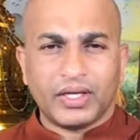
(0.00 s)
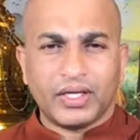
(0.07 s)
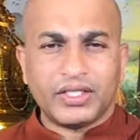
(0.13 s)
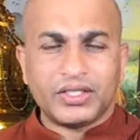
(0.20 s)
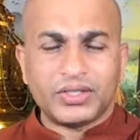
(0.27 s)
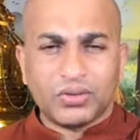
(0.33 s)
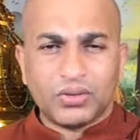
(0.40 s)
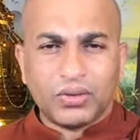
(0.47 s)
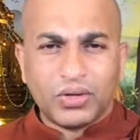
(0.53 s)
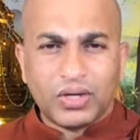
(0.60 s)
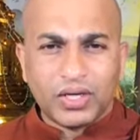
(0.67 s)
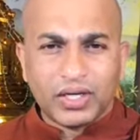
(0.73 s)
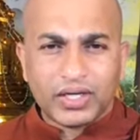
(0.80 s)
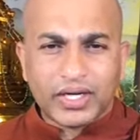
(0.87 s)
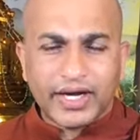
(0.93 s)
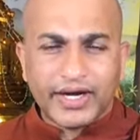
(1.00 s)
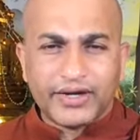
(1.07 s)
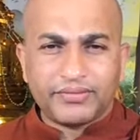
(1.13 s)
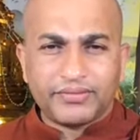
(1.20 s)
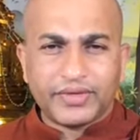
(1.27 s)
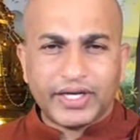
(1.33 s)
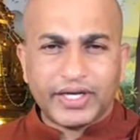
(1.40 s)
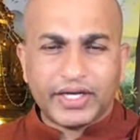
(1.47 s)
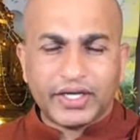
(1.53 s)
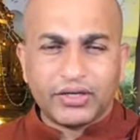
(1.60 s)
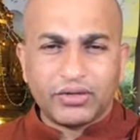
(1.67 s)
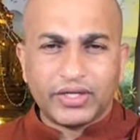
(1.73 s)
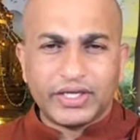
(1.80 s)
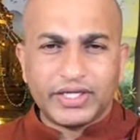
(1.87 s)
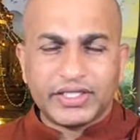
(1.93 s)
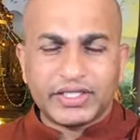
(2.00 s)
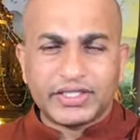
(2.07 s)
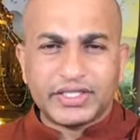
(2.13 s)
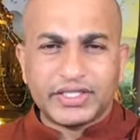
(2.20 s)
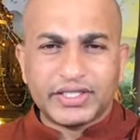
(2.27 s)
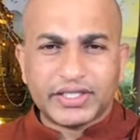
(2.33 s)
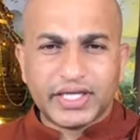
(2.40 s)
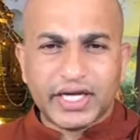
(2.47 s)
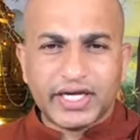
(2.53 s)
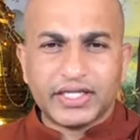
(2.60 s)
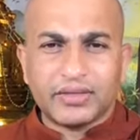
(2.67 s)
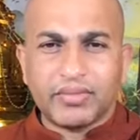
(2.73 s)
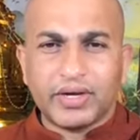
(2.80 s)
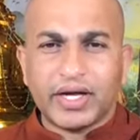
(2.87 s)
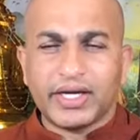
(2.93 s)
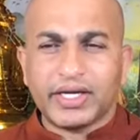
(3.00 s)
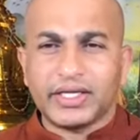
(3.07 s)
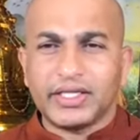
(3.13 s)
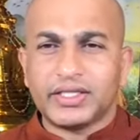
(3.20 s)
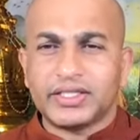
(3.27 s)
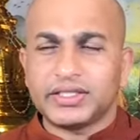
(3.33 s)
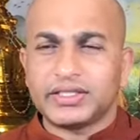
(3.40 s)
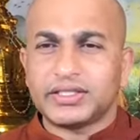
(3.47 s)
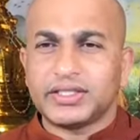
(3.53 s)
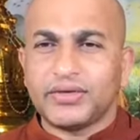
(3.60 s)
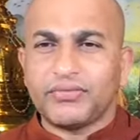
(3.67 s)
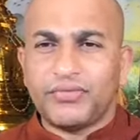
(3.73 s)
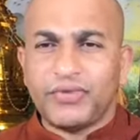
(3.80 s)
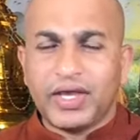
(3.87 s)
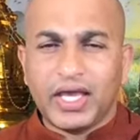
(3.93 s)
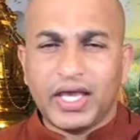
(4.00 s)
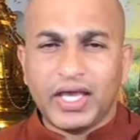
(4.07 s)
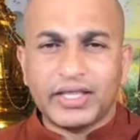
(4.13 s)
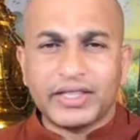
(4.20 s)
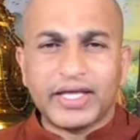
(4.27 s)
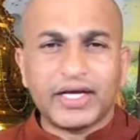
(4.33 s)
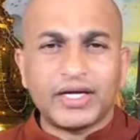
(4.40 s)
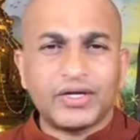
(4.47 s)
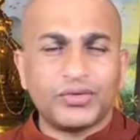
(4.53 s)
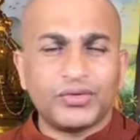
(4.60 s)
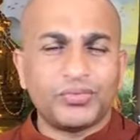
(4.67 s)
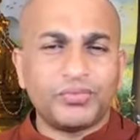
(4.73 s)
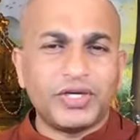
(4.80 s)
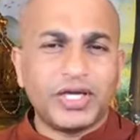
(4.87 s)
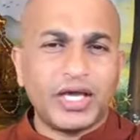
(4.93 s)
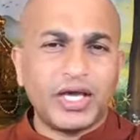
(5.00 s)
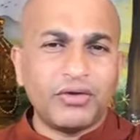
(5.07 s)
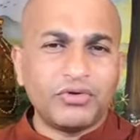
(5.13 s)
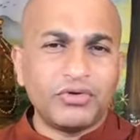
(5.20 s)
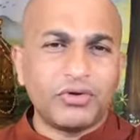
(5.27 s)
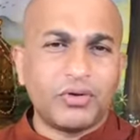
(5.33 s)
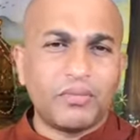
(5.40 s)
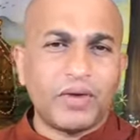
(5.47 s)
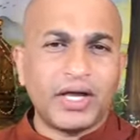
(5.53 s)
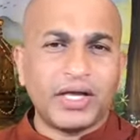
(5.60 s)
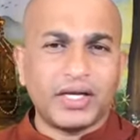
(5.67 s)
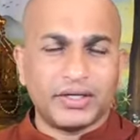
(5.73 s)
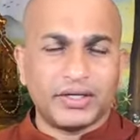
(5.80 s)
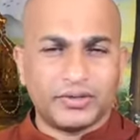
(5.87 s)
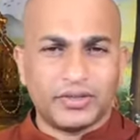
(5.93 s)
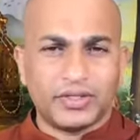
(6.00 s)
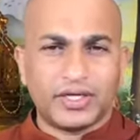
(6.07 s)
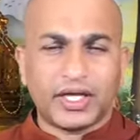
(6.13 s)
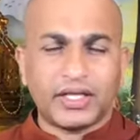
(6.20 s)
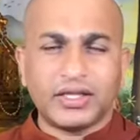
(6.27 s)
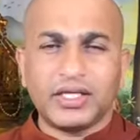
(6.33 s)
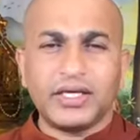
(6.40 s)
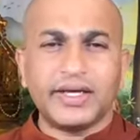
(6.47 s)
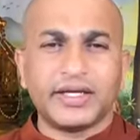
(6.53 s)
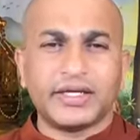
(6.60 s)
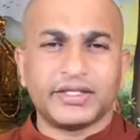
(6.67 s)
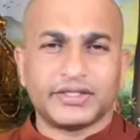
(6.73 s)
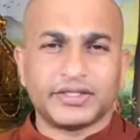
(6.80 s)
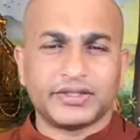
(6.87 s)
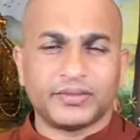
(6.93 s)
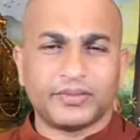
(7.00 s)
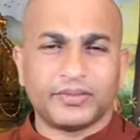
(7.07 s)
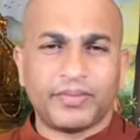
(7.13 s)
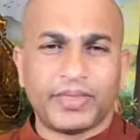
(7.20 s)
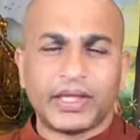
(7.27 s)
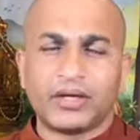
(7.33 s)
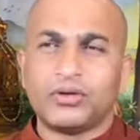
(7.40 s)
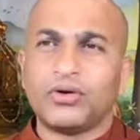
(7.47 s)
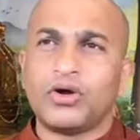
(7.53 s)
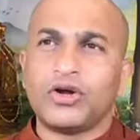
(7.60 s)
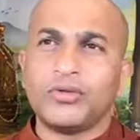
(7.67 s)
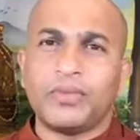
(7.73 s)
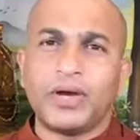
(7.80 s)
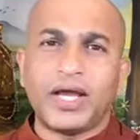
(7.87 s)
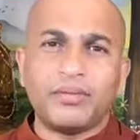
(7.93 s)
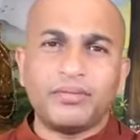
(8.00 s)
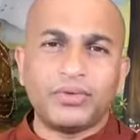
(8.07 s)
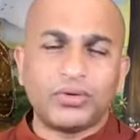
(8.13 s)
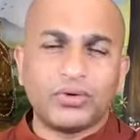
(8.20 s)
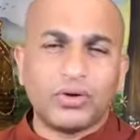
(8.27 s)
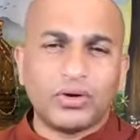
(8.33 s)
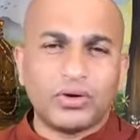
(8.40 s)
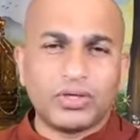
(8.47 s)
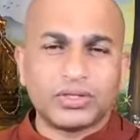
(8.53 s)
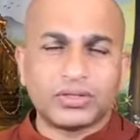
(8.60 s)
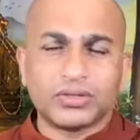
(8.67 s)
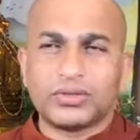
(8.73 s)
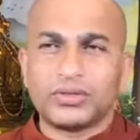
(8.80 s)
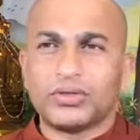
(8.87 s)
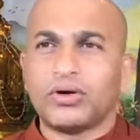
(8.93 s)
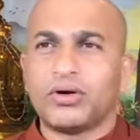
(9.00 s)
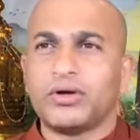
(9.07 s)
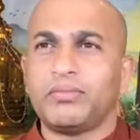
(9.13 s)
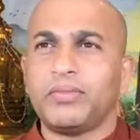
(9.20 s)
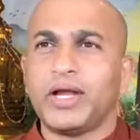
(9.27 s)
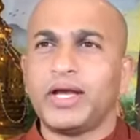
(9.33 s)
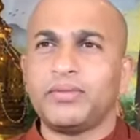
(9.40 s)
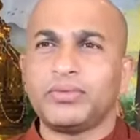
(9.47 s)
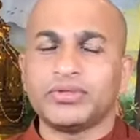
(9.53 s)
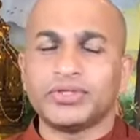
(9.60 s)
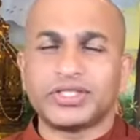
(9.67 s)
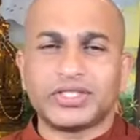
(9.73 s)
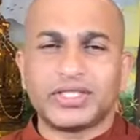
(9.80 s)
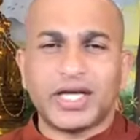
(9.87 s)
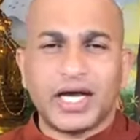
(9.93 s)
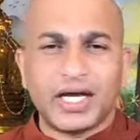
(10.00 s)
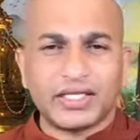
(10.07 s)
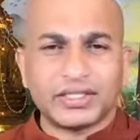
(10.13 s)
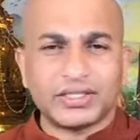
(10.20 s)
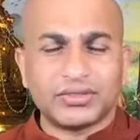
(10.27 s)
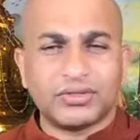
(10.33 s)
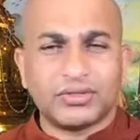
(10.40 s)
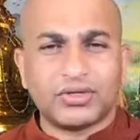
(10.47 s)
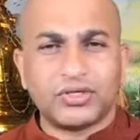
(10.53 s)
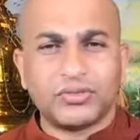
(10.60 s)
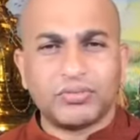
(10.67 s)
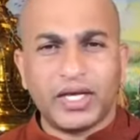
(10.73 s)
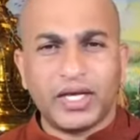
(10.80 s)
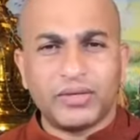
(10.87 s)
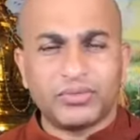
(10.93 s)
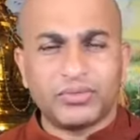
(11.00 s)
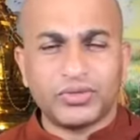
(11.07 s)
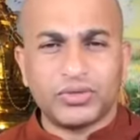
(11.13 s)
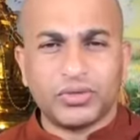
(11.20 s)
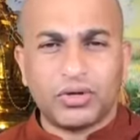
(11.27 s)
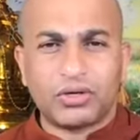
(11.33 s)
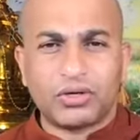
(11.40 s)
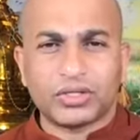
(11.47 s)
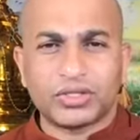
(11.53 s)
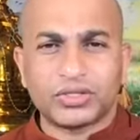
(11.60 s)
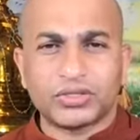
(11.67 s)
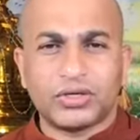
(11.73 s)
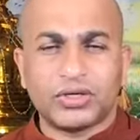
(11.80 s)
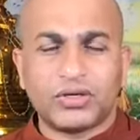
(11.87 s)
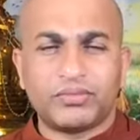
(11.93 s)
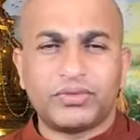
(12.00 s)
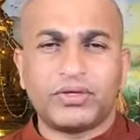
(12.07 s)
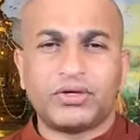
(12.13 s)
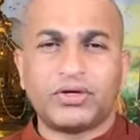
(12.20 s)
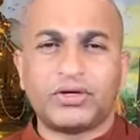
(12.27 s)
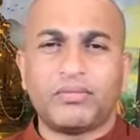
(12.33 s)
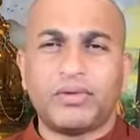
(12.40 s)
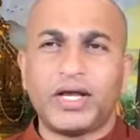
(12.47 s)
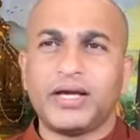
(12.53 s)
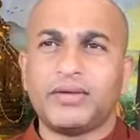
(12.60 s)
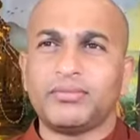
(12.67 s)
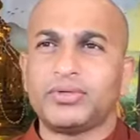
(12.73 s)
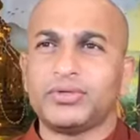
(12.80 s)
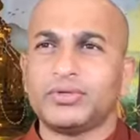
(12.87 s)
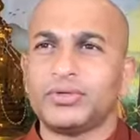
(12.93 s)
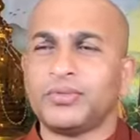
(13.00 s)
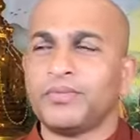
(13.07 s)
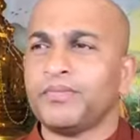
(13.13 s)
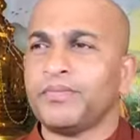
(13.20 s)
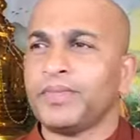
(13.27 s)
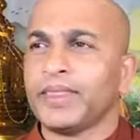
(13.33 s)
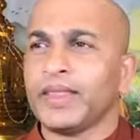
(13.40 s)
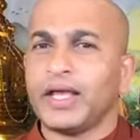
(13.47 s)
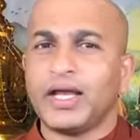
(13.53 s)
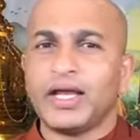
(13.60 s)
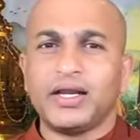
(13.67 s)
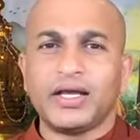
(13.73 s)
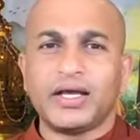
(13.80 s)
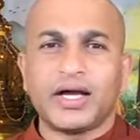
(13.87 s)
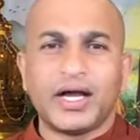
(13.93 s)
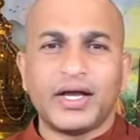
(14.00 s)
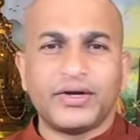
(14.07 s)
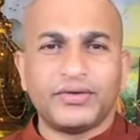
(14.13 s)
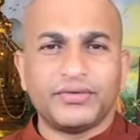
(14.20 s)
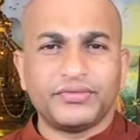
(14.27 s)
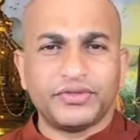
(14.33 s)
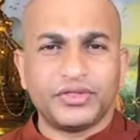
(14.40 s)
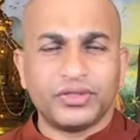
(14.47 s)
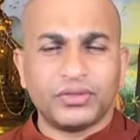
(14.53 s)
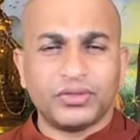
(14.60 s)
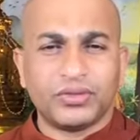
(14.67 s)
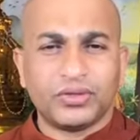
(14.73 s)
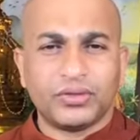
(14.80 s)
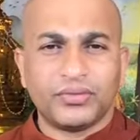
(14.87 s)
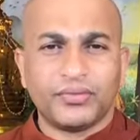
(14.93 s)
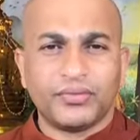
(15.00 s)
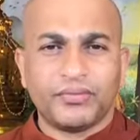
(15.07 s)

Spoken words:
It's all kind of like, you know, it is inside the mind. It is the way that you behave your mind, nothing else. Don't blame to gods, or don't blame to stars. Don't blame to your horoscope. Don't blame to any kind of, you know,